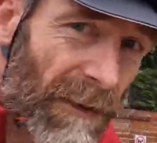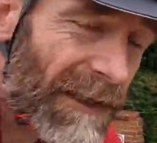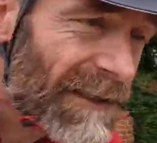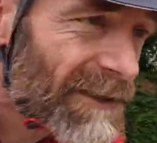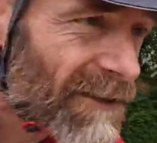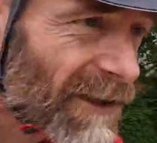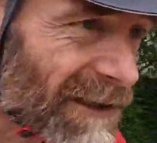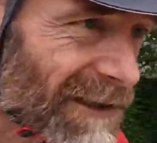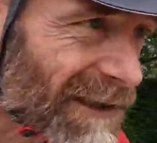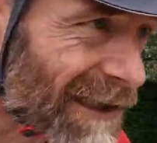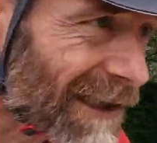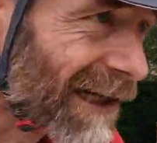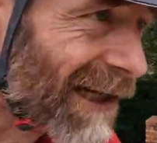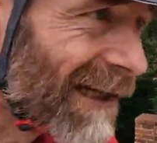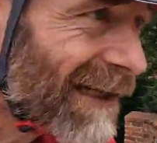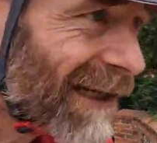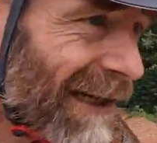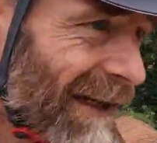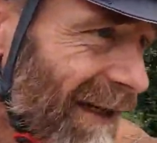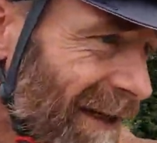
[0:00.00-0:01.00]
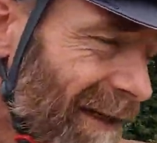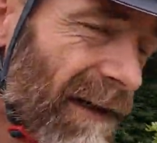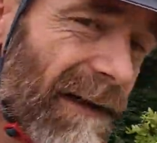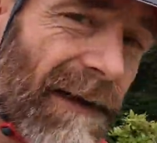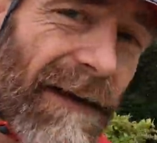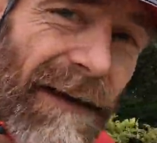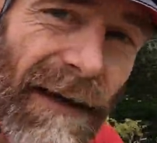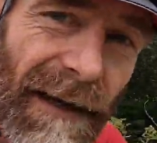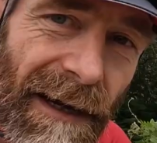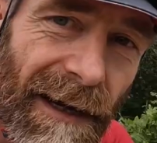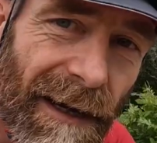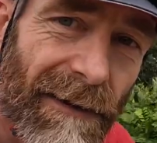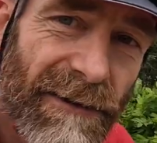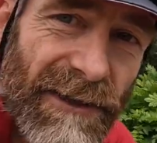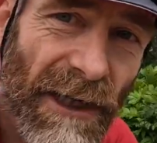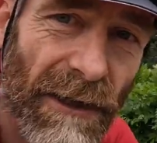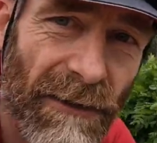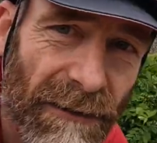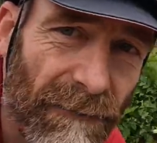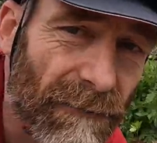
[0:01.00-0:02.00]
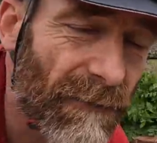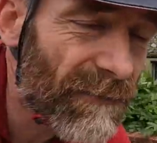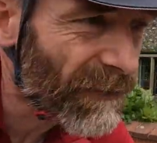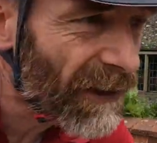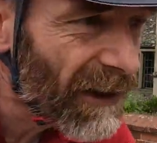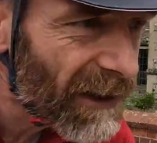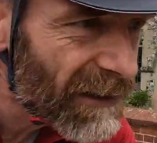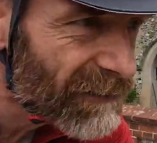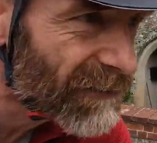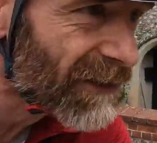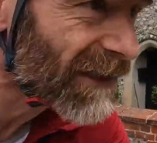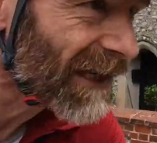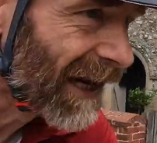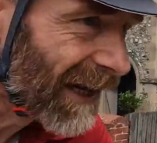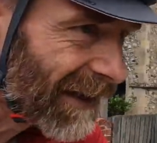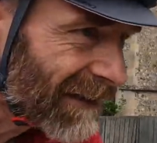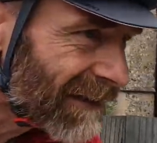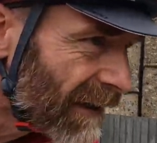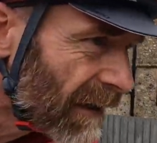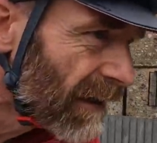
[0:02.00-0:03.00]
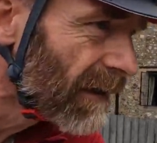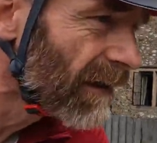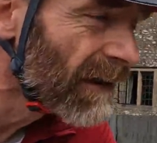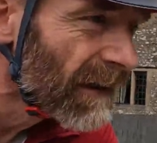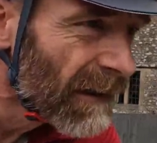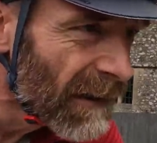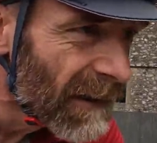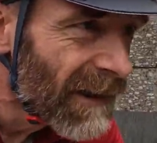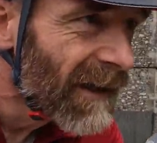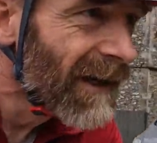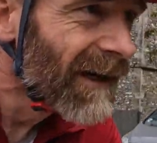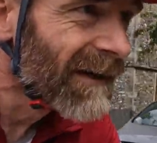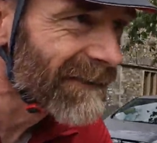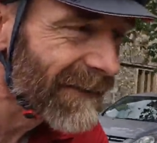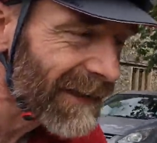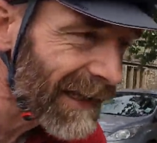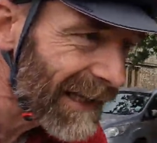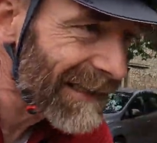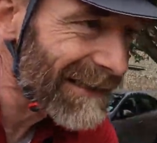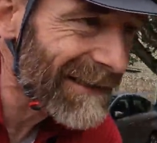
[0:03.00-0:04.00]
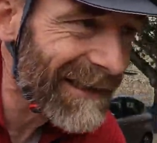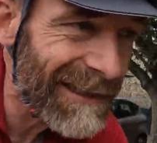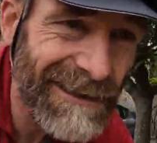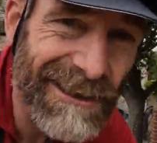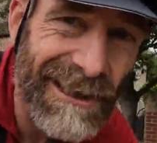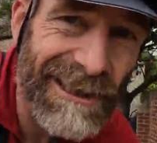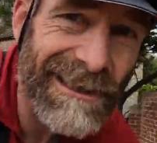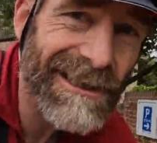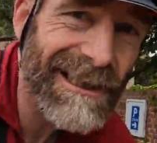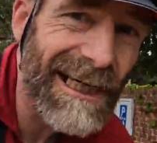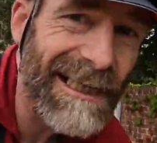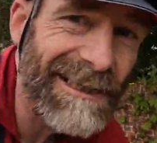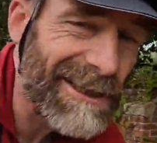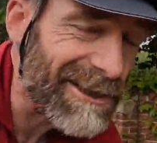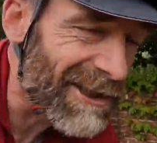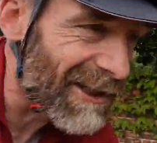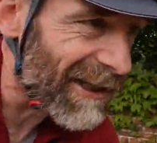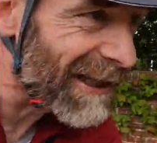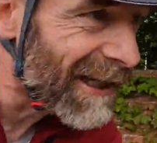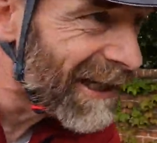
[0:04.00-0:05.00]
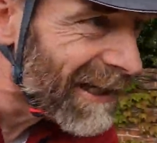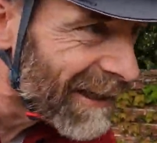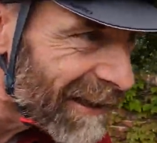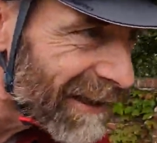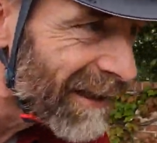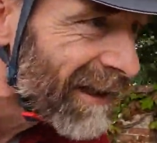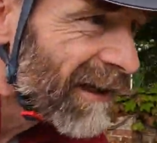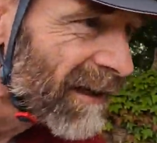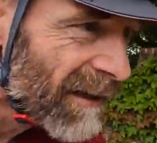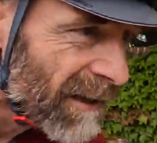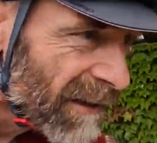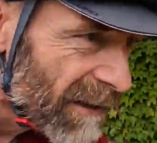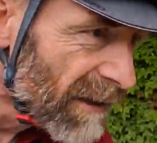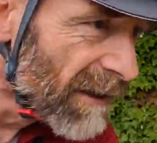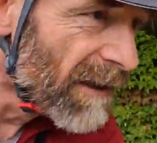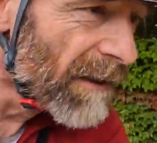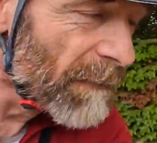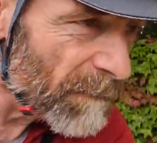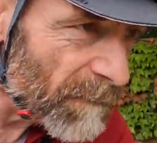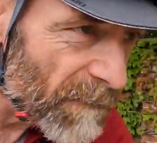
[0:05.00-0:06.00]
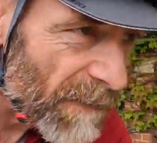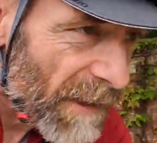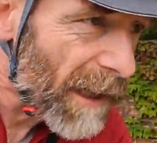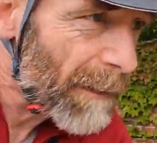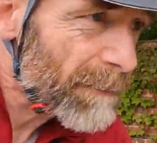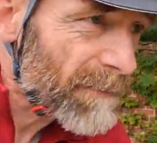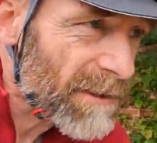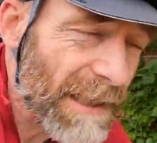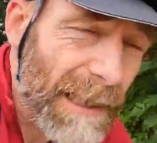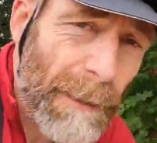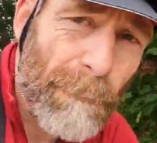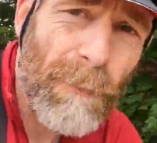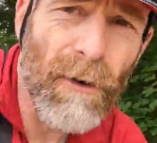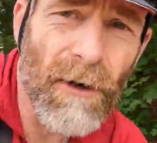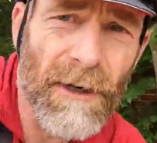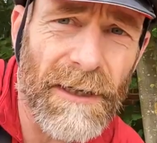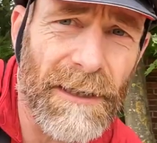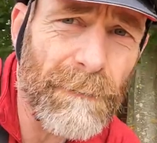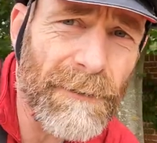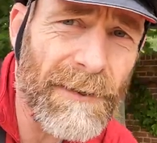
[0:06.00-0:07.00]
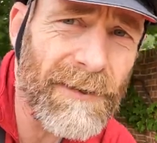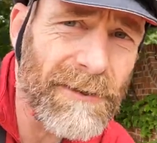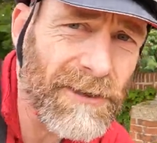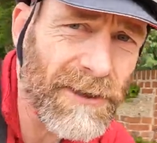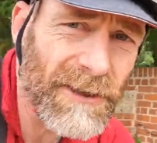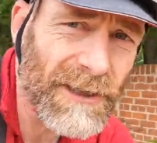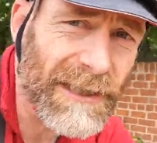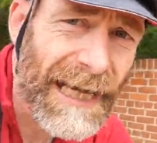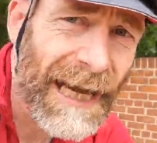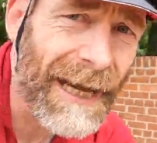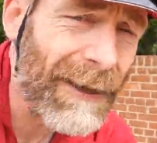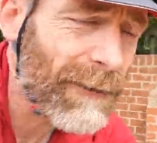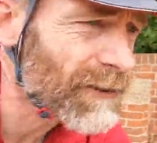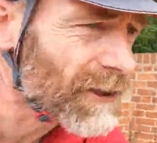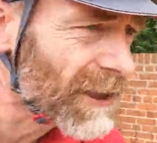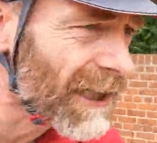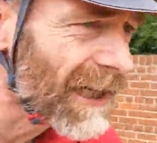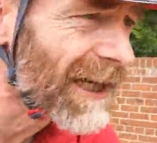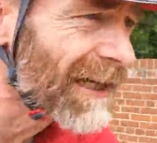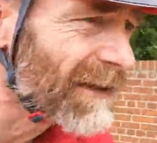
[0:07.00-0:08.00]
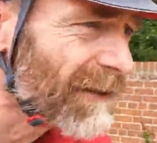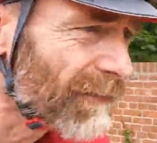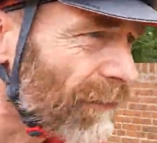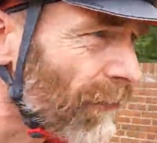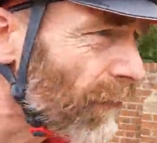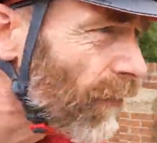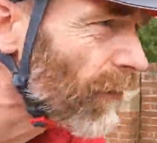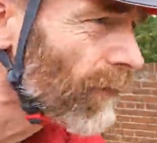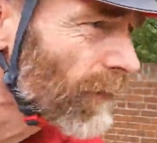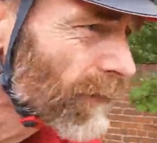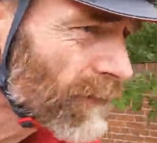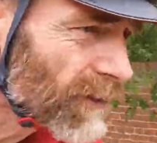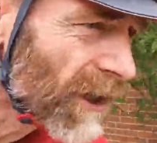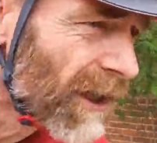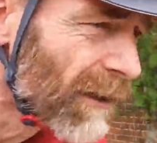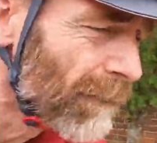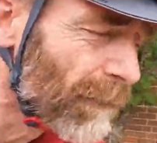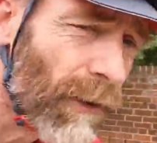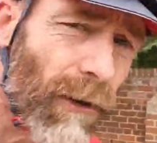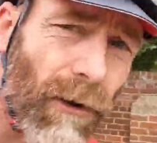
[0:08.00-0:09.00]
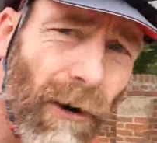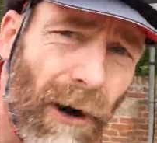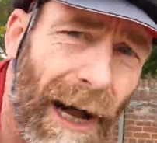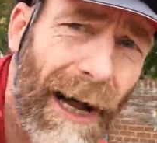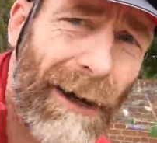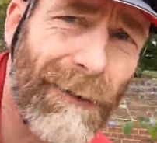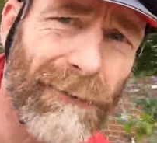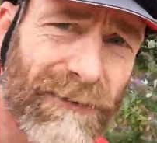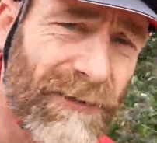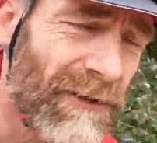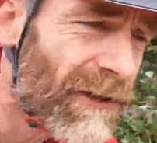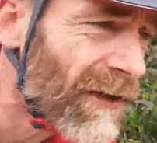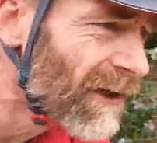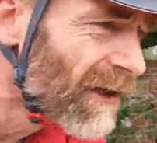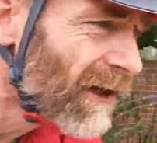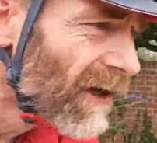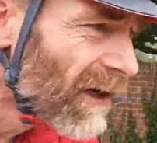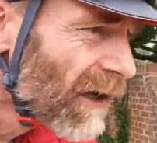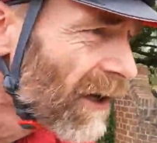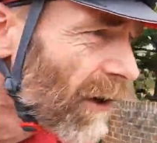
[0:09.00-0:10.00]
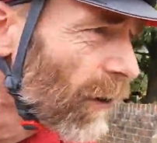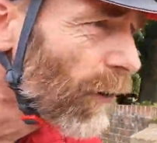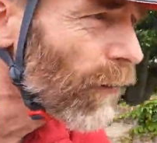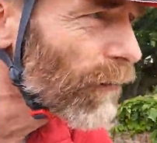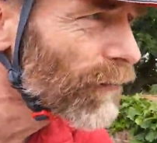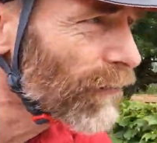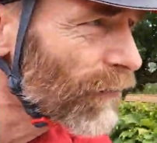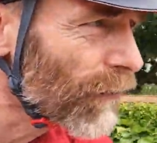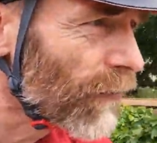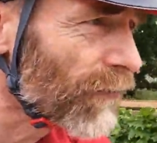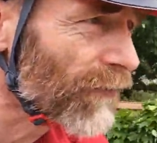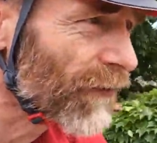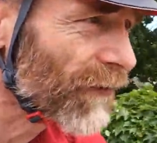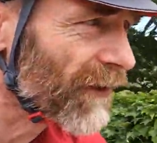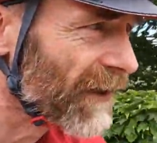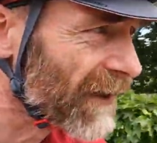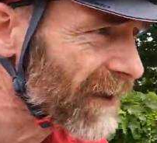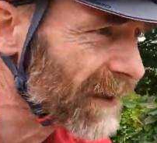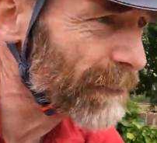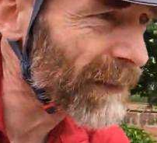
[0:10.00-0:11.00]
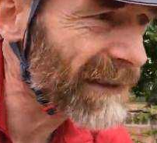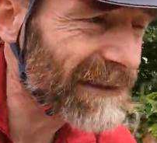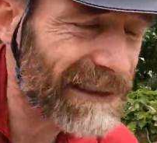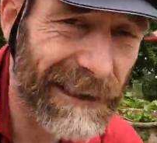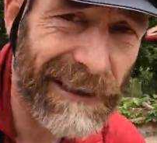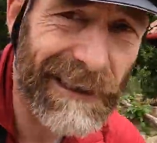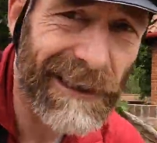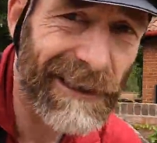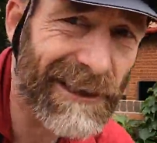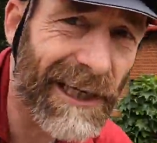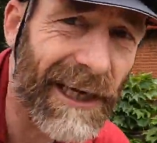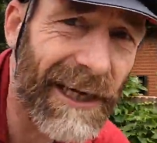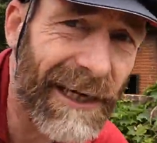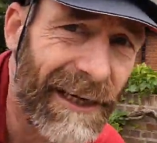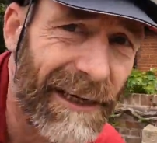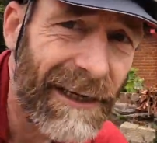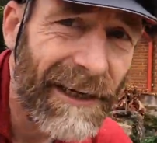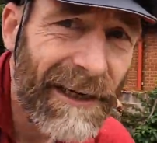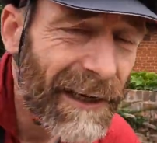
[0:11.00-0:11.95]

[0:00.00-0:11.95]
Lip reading: but interestingly, it was only revived again in the late 19th century. Up to that point, it'd been used as a cowshed, a forge, poorhouse, all sorts of things, basically, because